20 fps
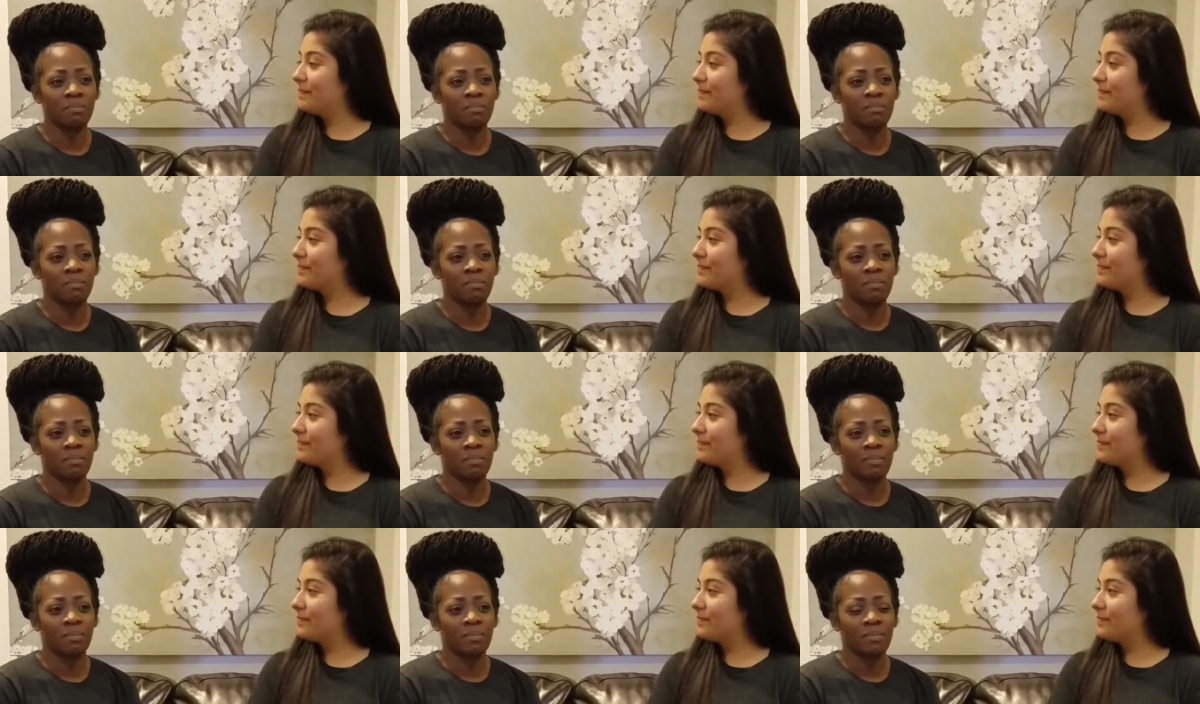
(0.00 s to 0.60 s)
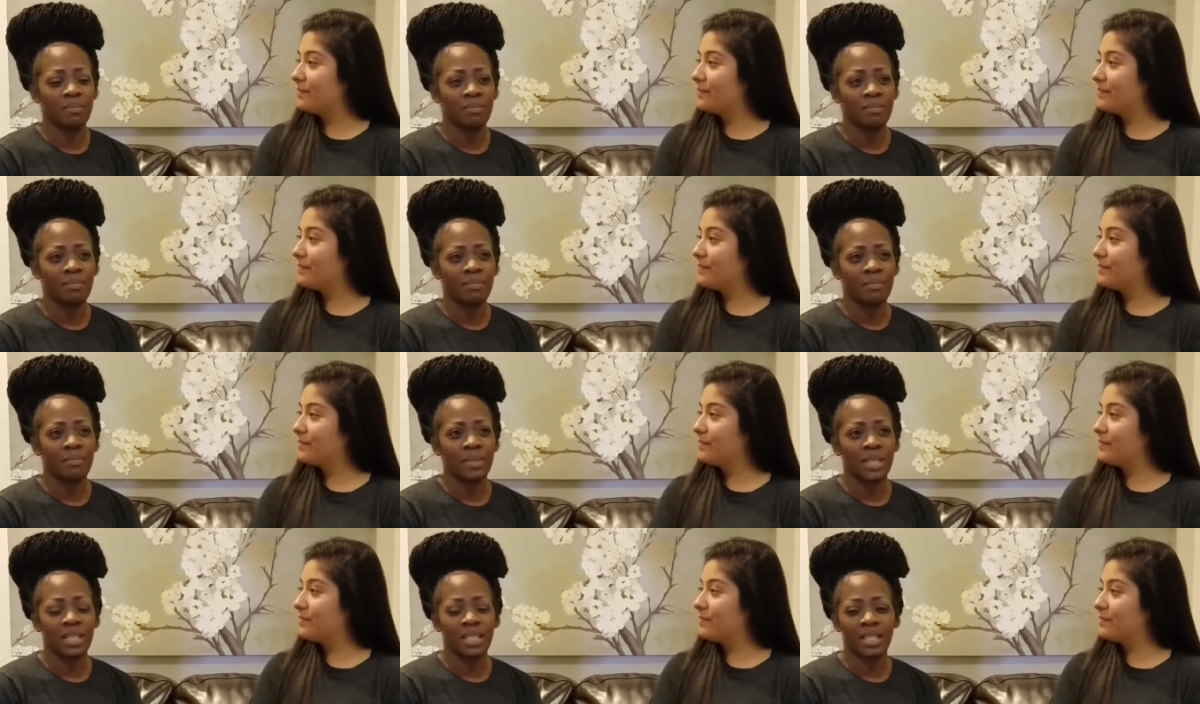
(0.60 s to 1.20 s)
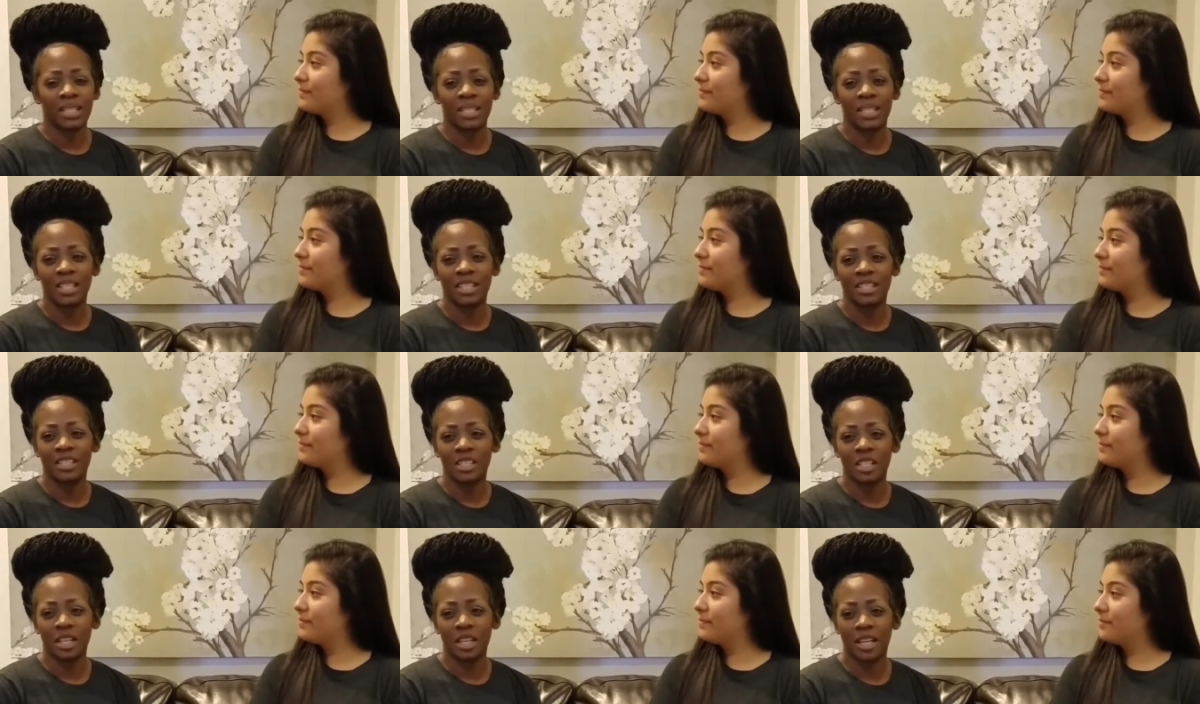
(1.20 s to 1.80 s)

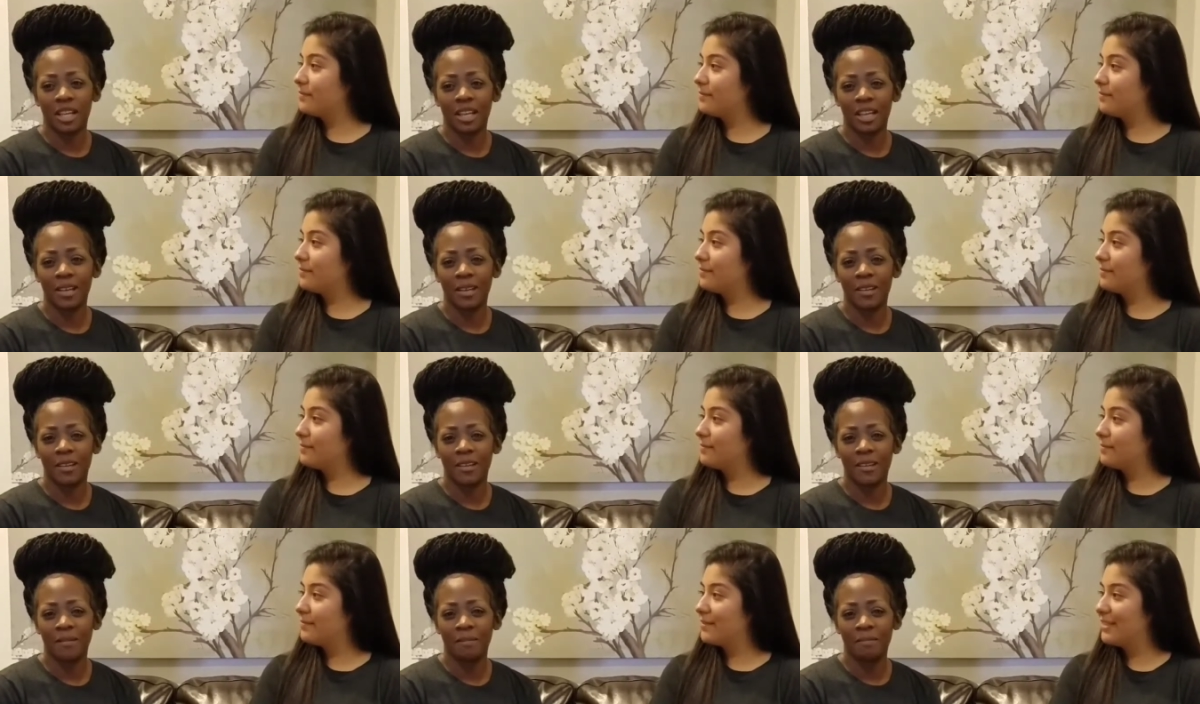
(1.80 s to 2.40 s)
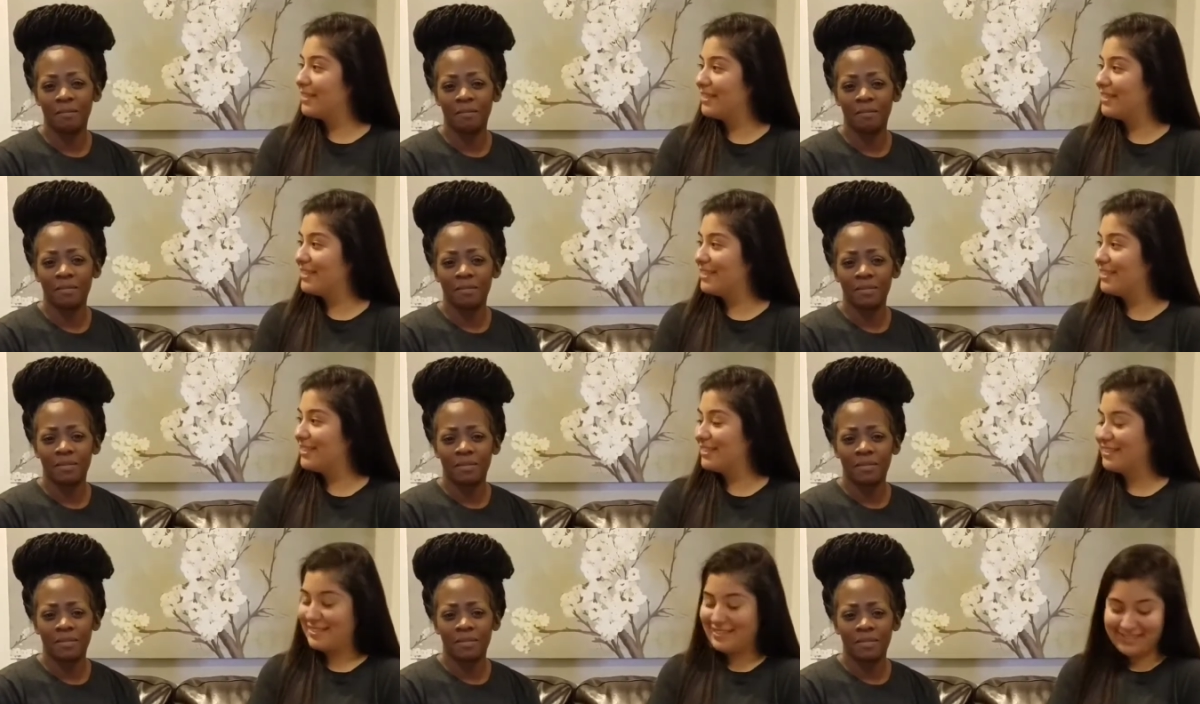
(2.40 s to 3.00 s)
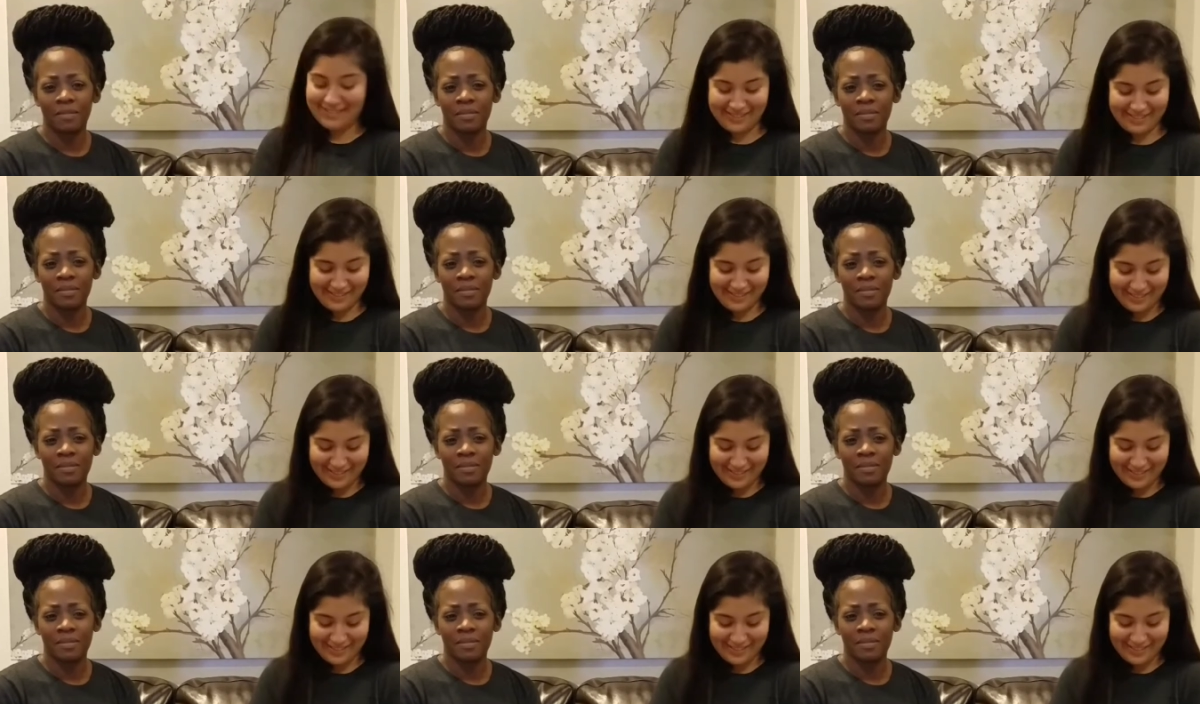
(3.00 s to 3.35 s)
No one is speaking in this clip.